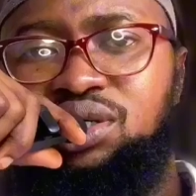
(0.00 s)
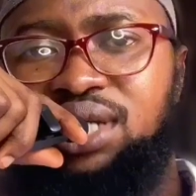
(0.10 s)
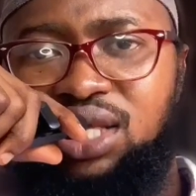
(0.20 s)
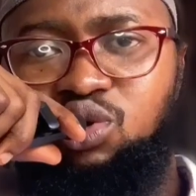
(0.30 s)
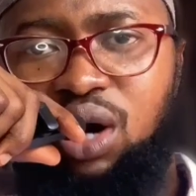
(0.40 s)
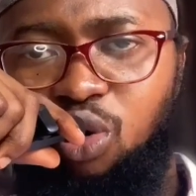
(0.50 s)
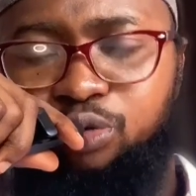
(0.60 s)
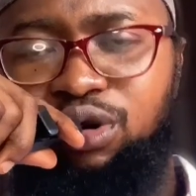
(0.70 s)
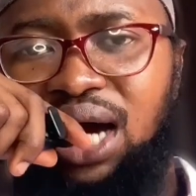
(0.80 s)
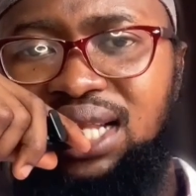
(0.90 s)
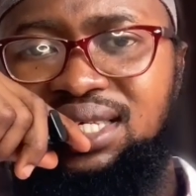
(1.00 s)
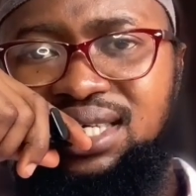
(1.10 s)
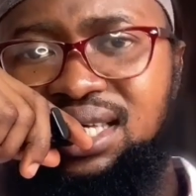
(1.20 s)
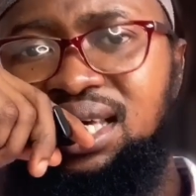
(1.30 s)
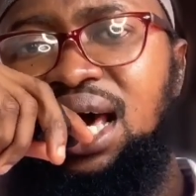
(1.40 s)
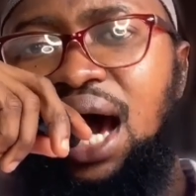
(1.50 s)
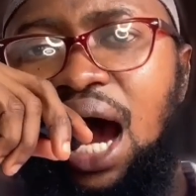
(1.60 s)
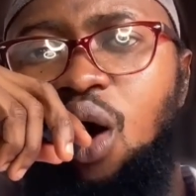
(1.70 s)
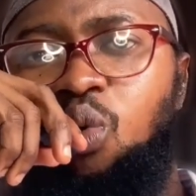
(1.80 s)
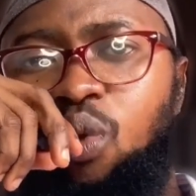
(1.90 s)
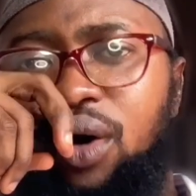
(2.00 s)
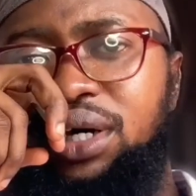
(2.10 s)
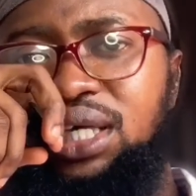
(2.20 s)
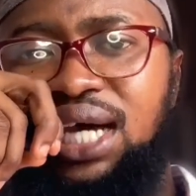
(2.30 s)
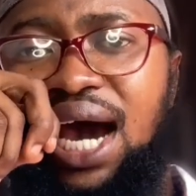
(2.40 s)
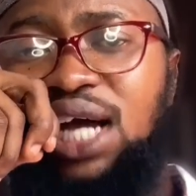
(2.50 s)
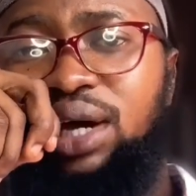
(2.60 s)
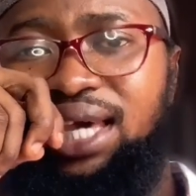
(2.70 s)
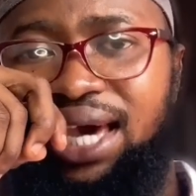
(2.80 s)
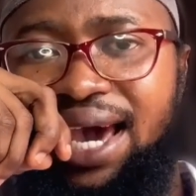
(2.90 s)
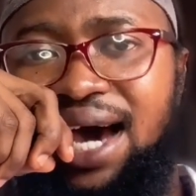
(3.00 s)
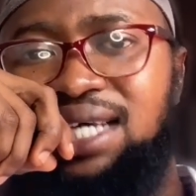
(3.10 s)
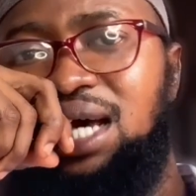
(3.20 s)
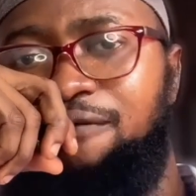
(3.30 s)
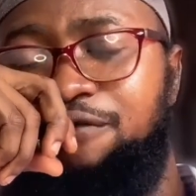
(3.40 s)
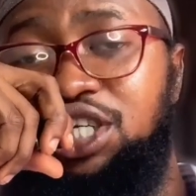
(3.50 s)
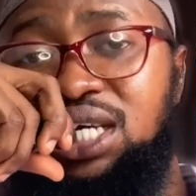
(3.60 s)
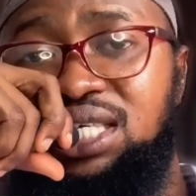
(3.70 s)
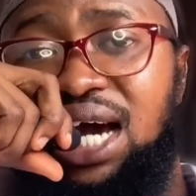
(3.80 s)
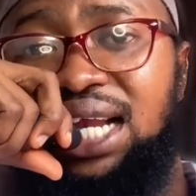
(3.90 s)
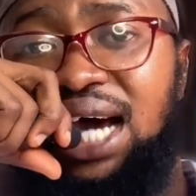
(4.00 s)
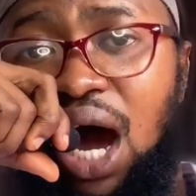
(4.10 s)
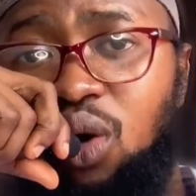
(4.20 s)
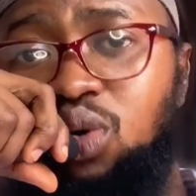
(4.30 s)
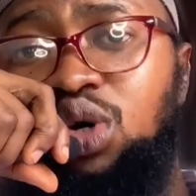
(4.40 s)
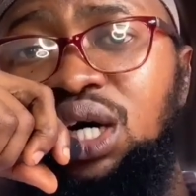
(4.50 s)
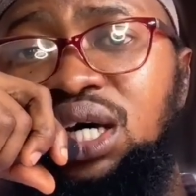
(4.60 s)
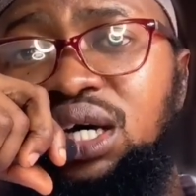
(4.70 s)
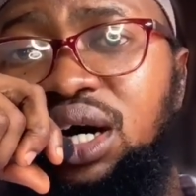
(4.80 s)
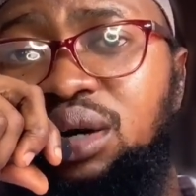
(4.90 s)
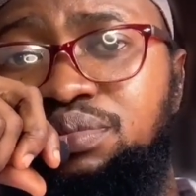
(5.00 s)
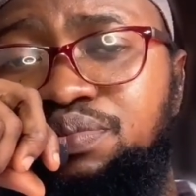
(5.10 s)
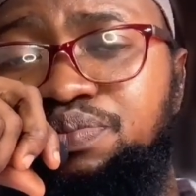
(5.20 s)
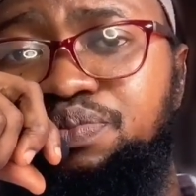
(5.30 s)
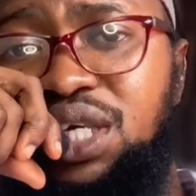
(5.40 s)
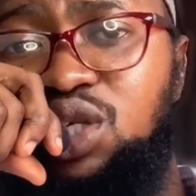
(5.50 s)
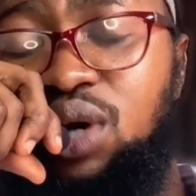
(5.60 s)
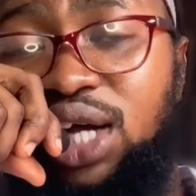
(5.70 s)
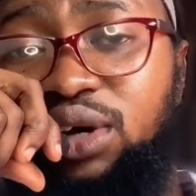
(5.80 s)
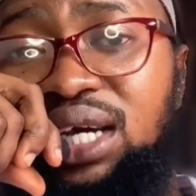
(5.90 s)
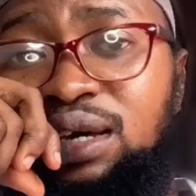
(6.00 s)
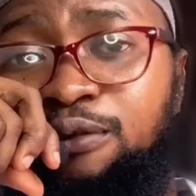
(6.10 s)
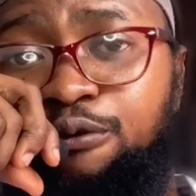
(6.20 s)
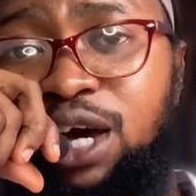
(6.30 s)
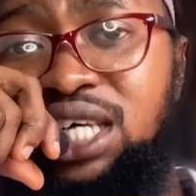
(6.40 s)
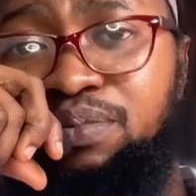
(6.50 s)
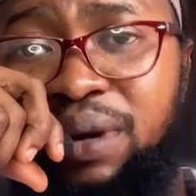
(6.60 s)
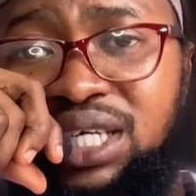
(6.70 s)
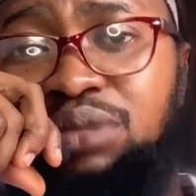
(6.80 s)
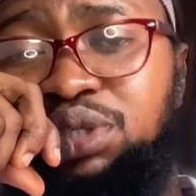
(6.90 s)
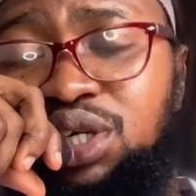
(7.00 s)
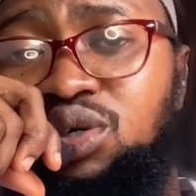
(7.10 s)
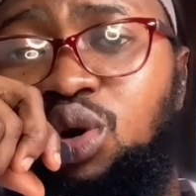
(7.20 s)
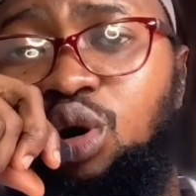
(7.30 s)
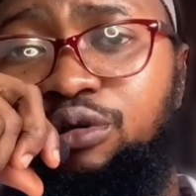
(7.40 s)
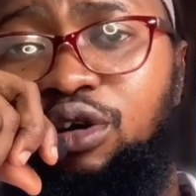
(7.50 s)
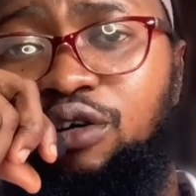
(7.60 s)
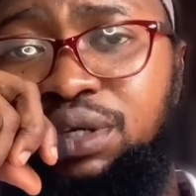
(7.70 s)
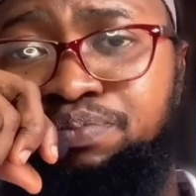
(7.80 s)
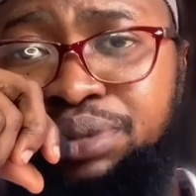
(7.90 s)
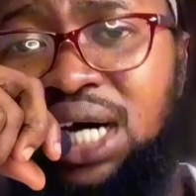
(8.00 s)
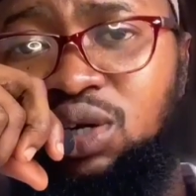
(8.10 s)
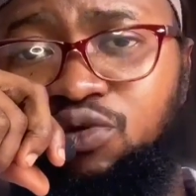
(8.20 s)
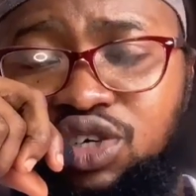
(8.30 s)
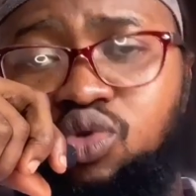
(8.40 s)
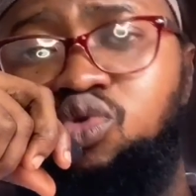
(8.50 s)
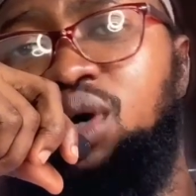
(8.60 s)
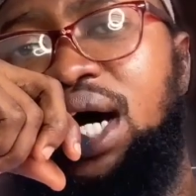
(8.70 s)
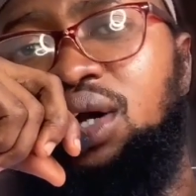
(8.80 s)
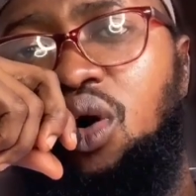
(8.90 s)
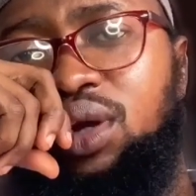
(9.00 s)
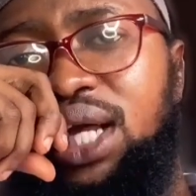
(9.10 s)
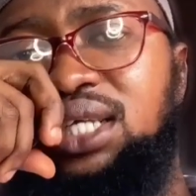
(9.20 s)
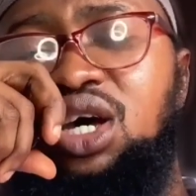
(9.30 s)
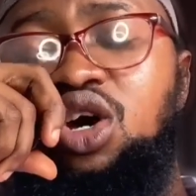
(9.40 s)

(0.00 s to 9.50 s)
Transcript: that you are offering, and see how well it can actually enhance their efficiency, and how it will actually influence the perception of the brand of the school and all that.